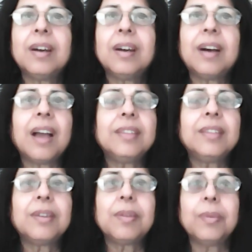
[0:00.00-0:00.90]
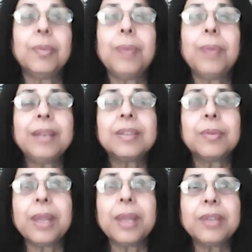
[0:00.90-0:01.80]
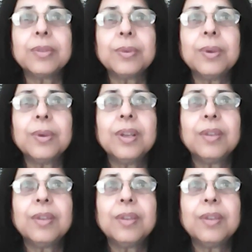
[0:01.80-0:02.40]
either went away to